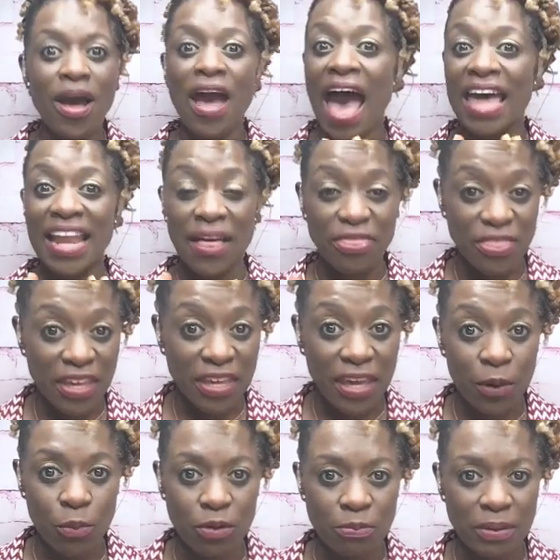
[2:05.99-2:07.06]
and I think
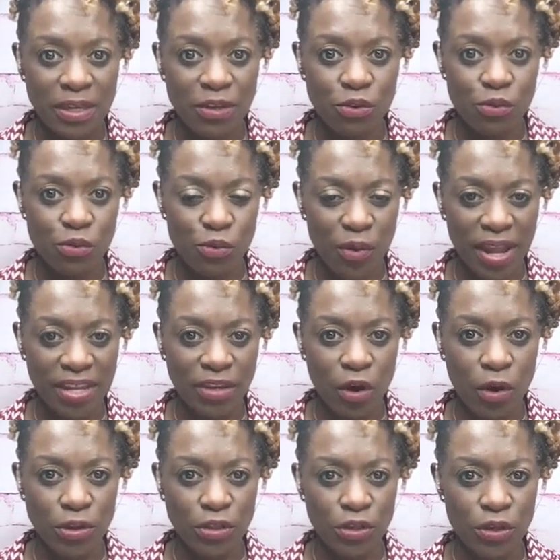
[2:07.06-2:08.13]
it would be great
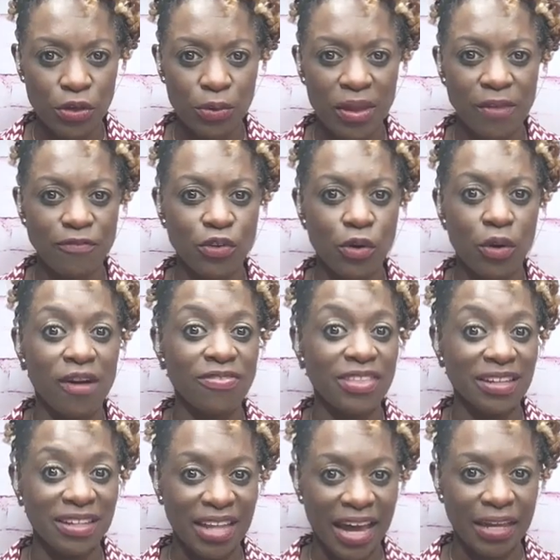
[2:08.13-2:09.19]
on you if you're of the
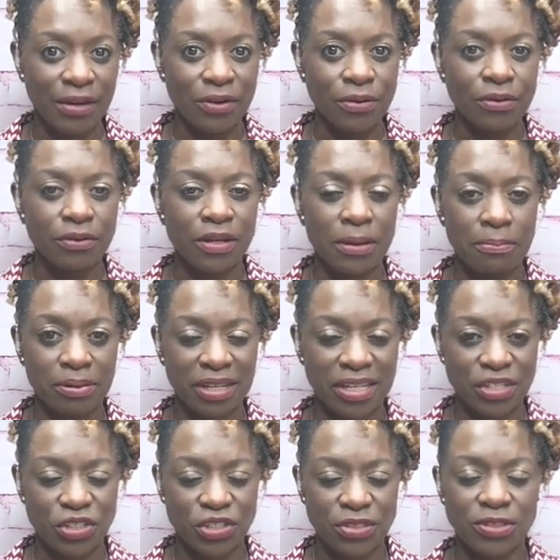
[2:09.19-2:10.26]
lighter
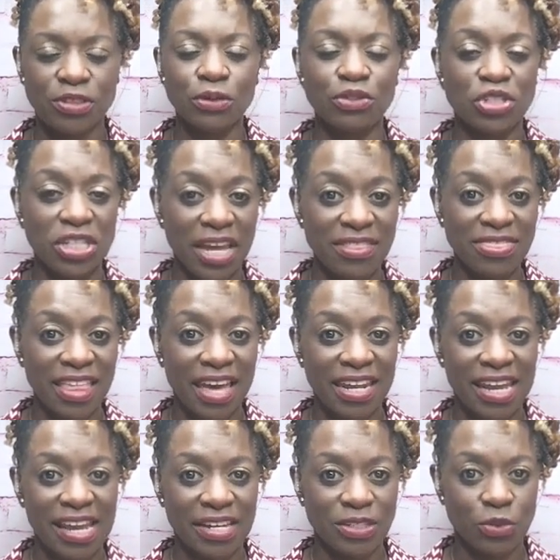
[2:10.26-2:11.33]
complexion. So check that
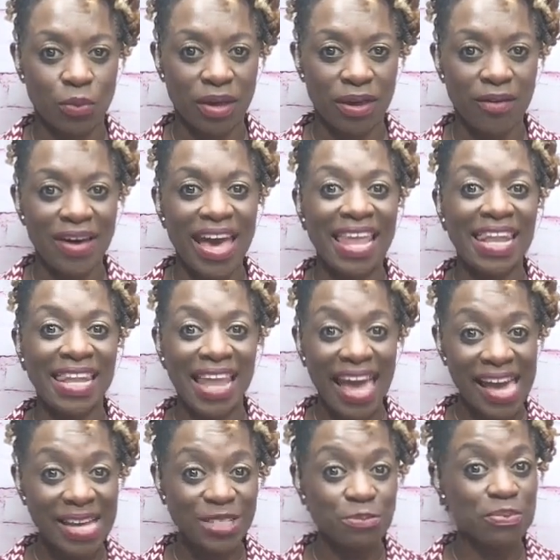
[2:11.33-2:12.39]
out as well. And
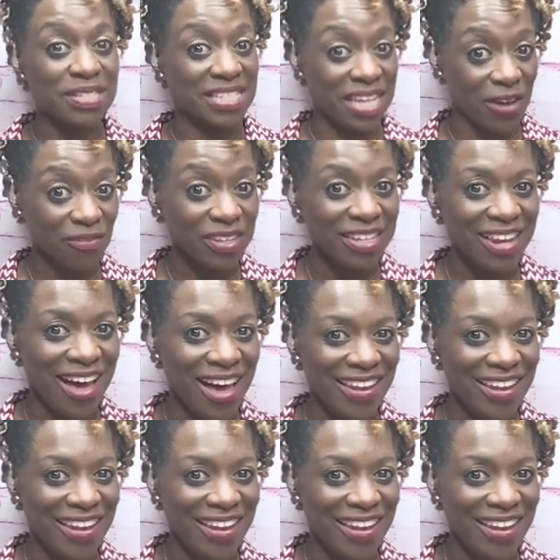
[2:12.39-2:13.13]
last but definitely not